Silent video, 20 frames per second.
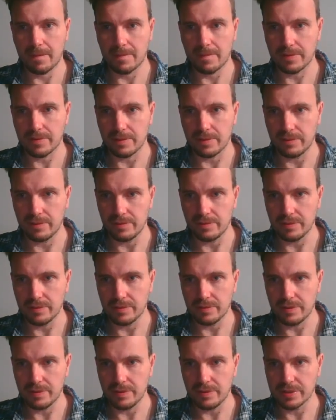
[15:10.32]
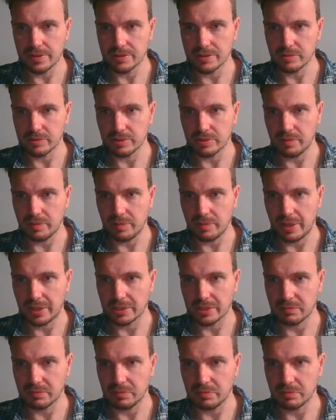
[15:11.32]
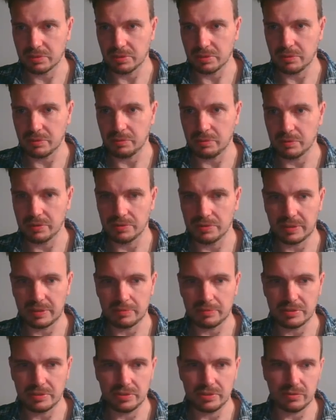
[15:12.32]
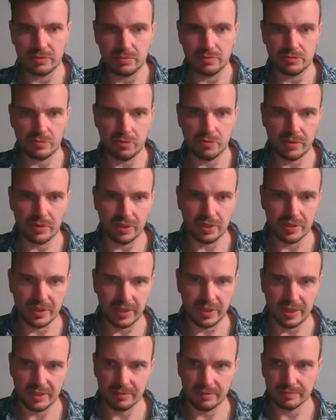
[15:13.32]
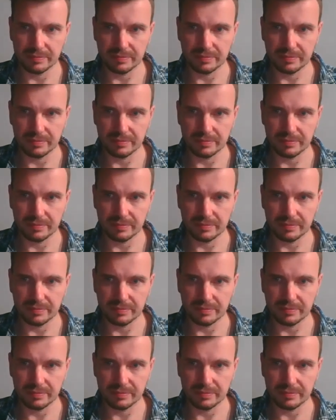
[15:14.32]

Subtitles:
So this was our maximum. So we would just substitute 4 in there.